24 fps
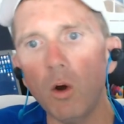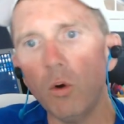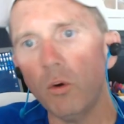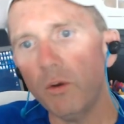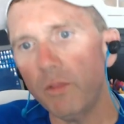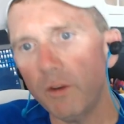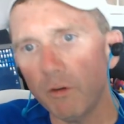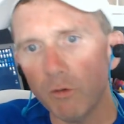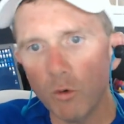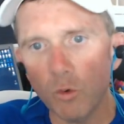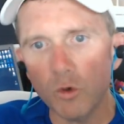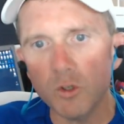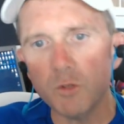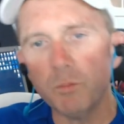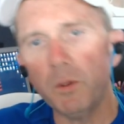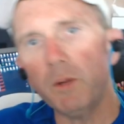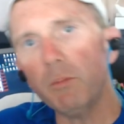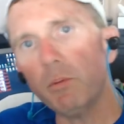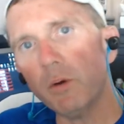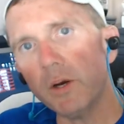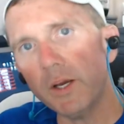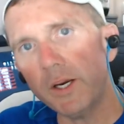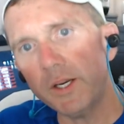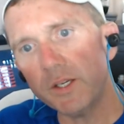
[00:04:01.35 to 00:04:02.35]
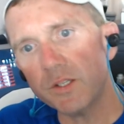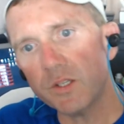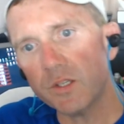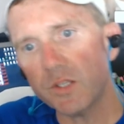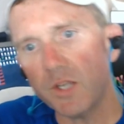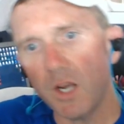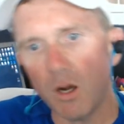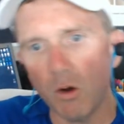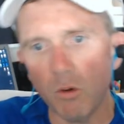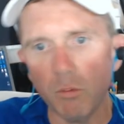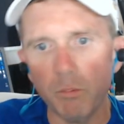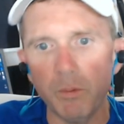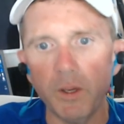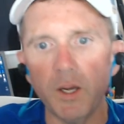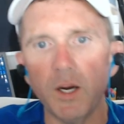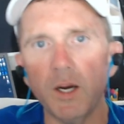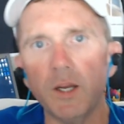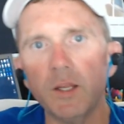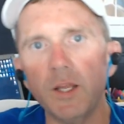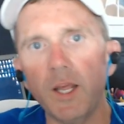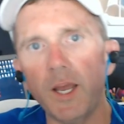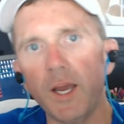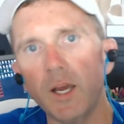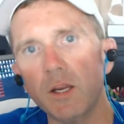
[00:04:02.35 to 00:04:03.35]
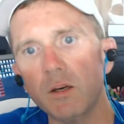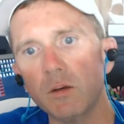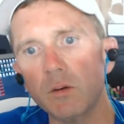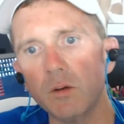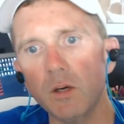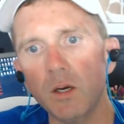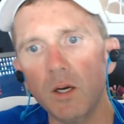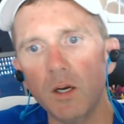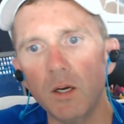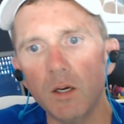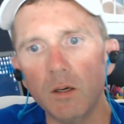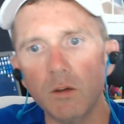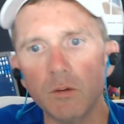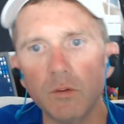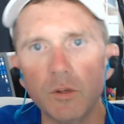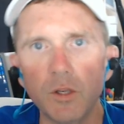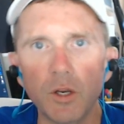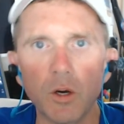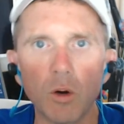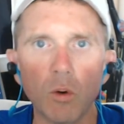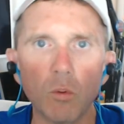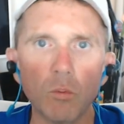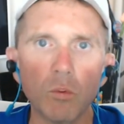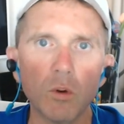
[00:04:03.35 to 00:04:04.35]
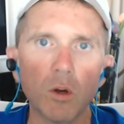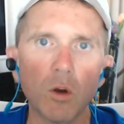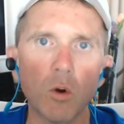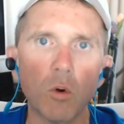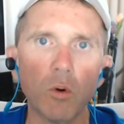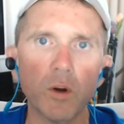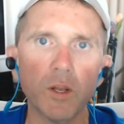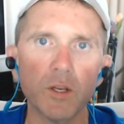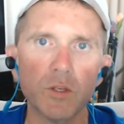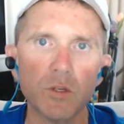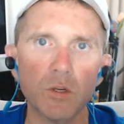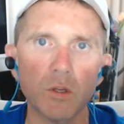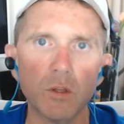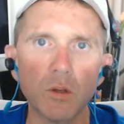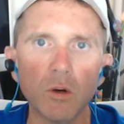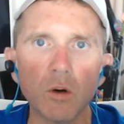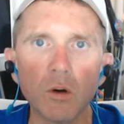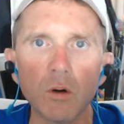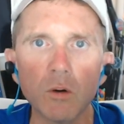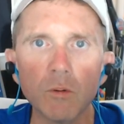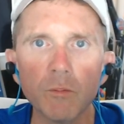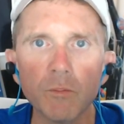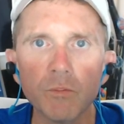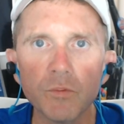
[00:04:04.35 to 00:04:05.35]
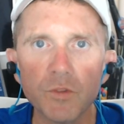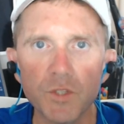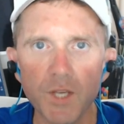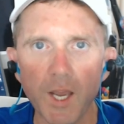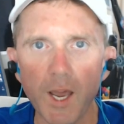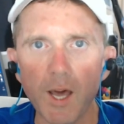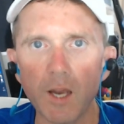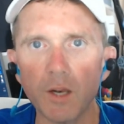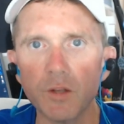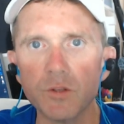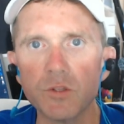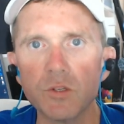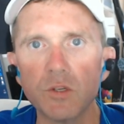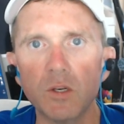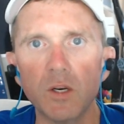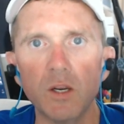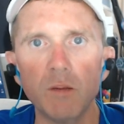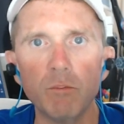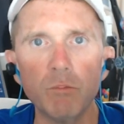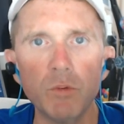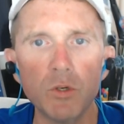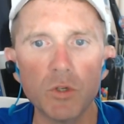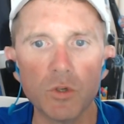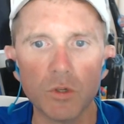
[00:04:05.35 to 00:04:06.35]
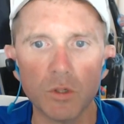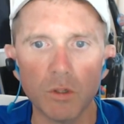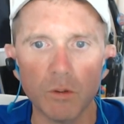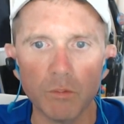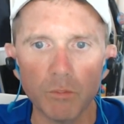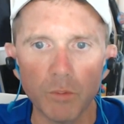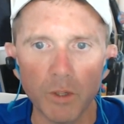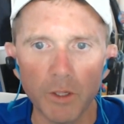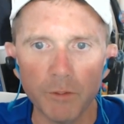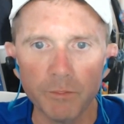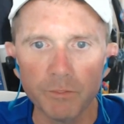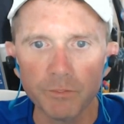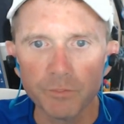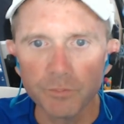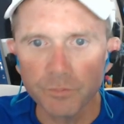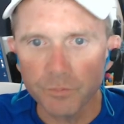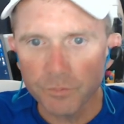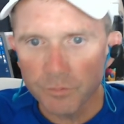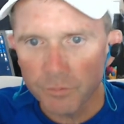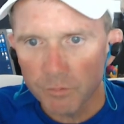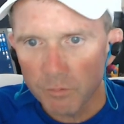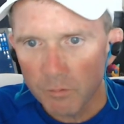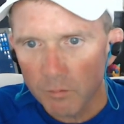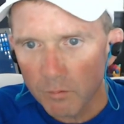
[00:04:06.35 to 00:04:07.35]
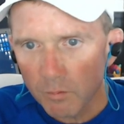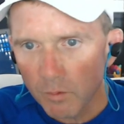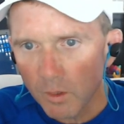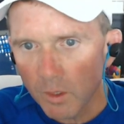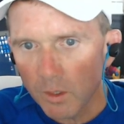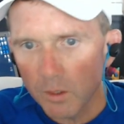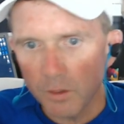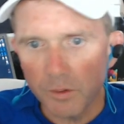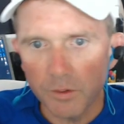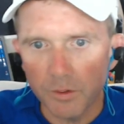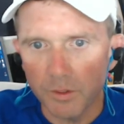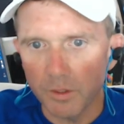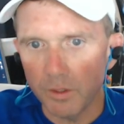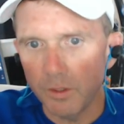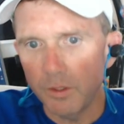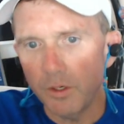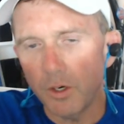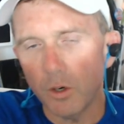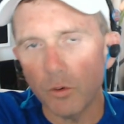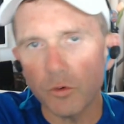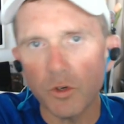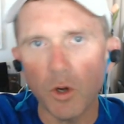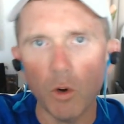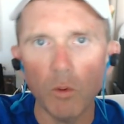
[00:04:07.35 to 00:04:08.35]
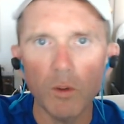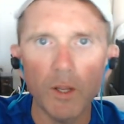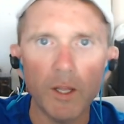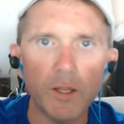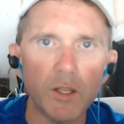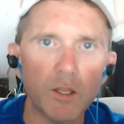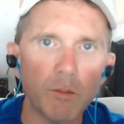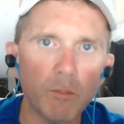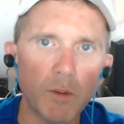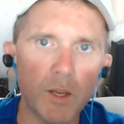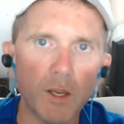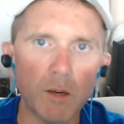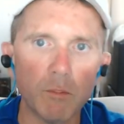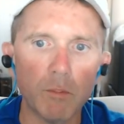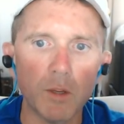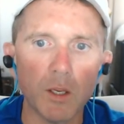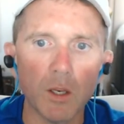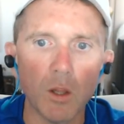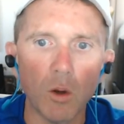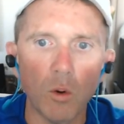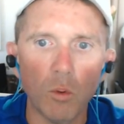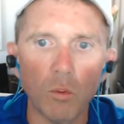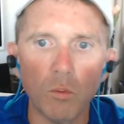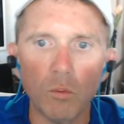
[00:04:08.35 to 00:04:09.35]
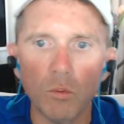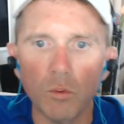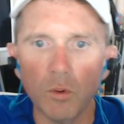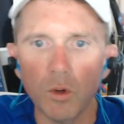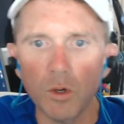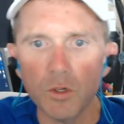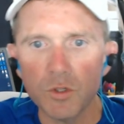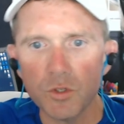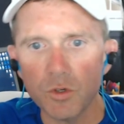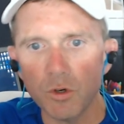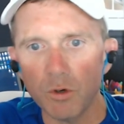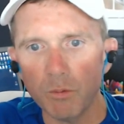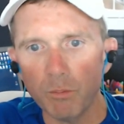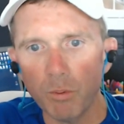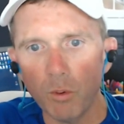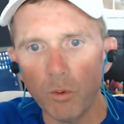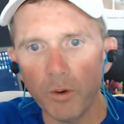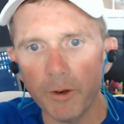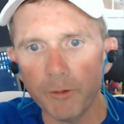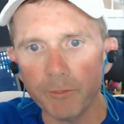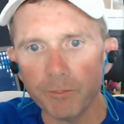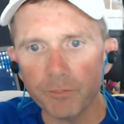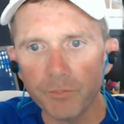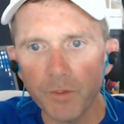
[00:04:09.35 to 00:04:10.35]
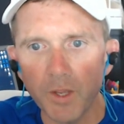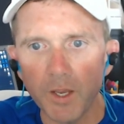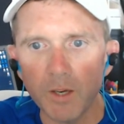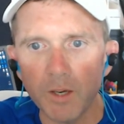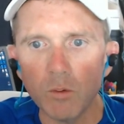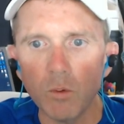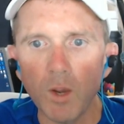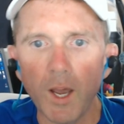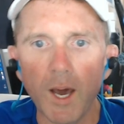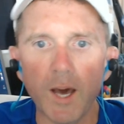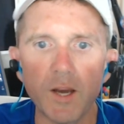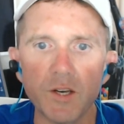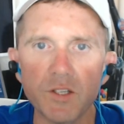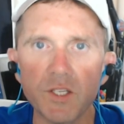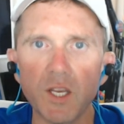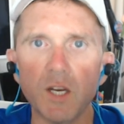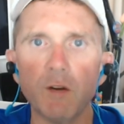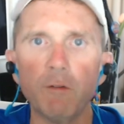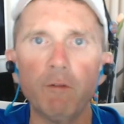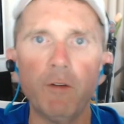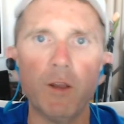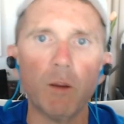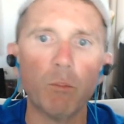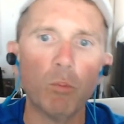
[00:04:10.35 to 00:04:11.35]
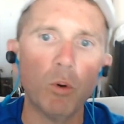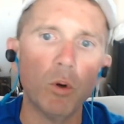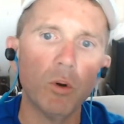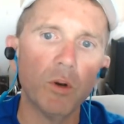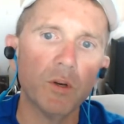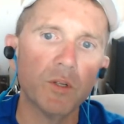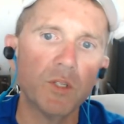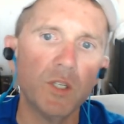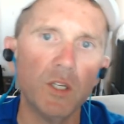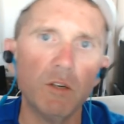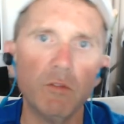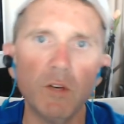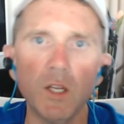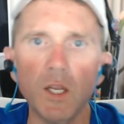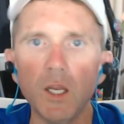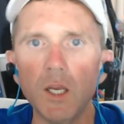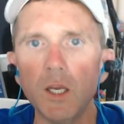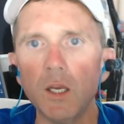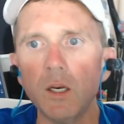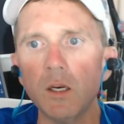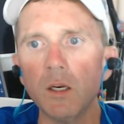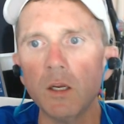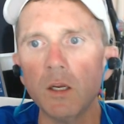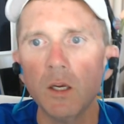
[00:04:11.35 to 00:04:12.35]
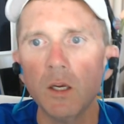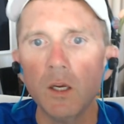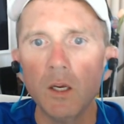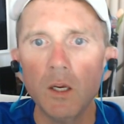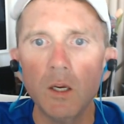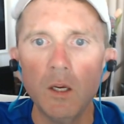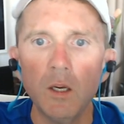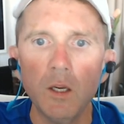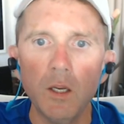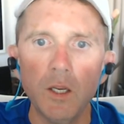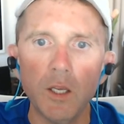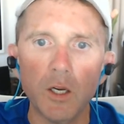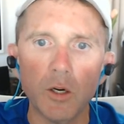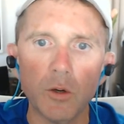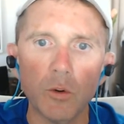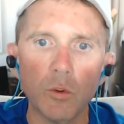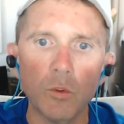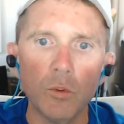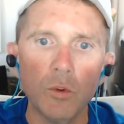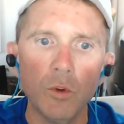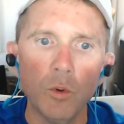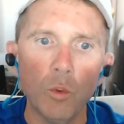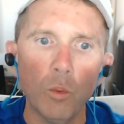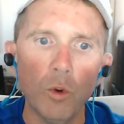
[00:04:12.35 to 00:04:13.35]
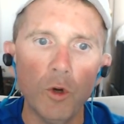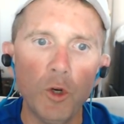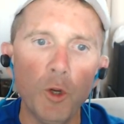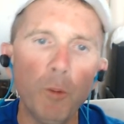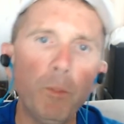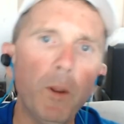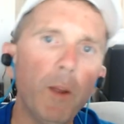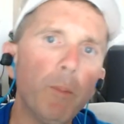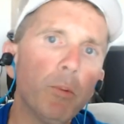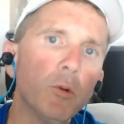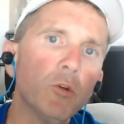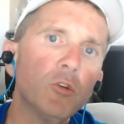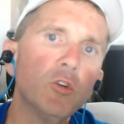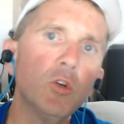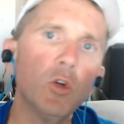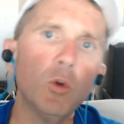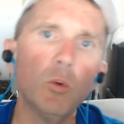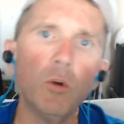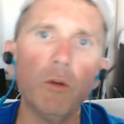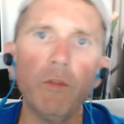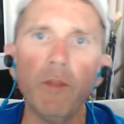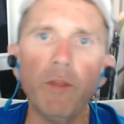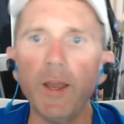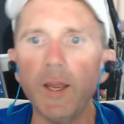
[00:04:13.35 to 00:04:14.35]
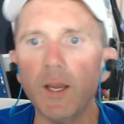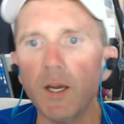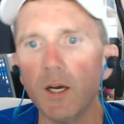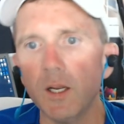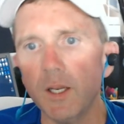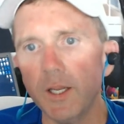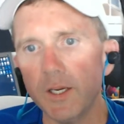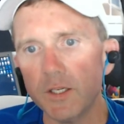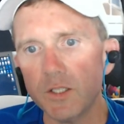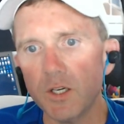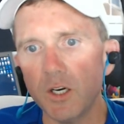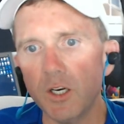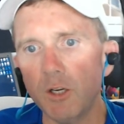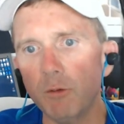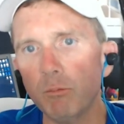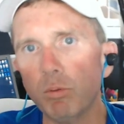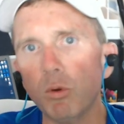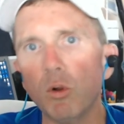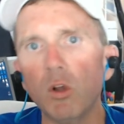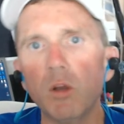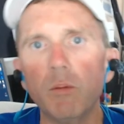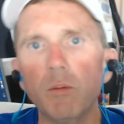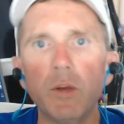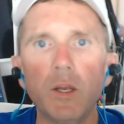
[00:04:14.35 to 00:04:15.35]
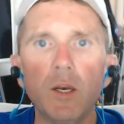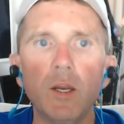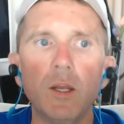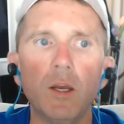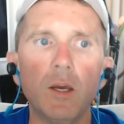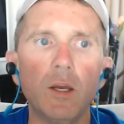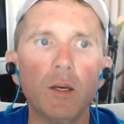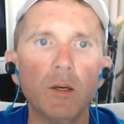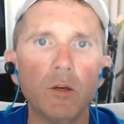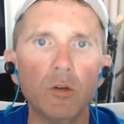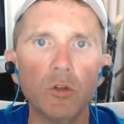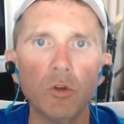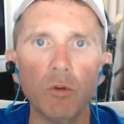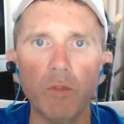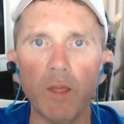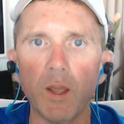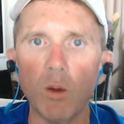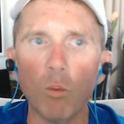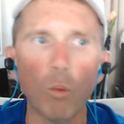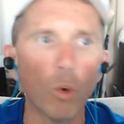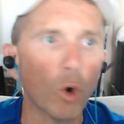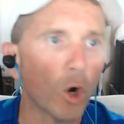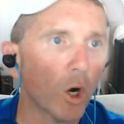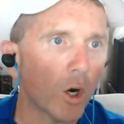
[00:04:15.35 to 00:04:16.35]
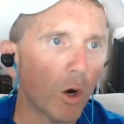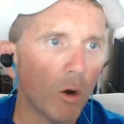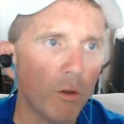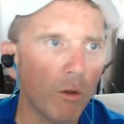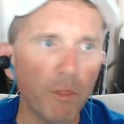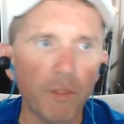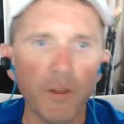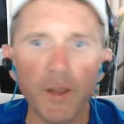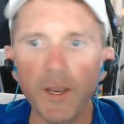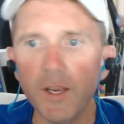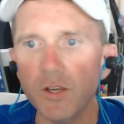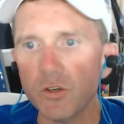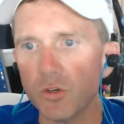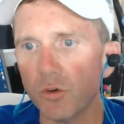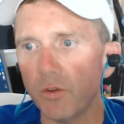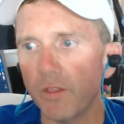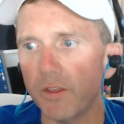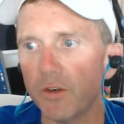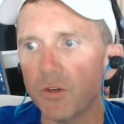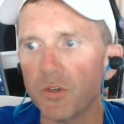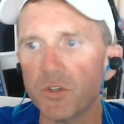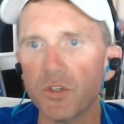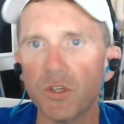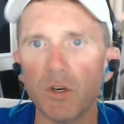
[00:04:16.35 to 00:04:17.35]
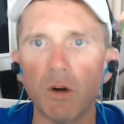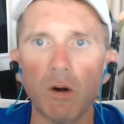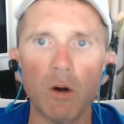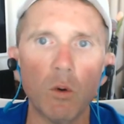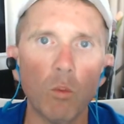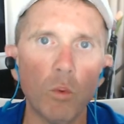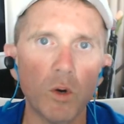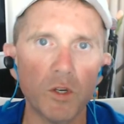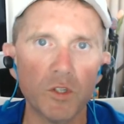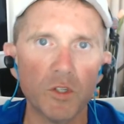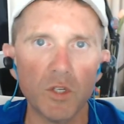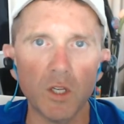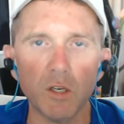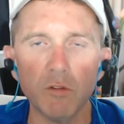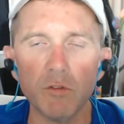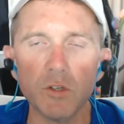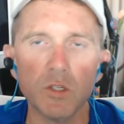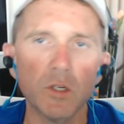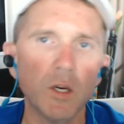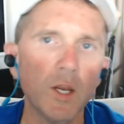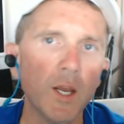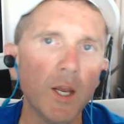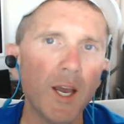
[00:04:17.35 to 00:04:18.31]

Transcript: And of course, people can excel beyond that, you know, according to their talents and ambition. But, you know, don't let them get below a certain point. And how does that affect productivity? And, you know, what do people do when they collect unemployment? And do they work on things or do they just sit around and watch television?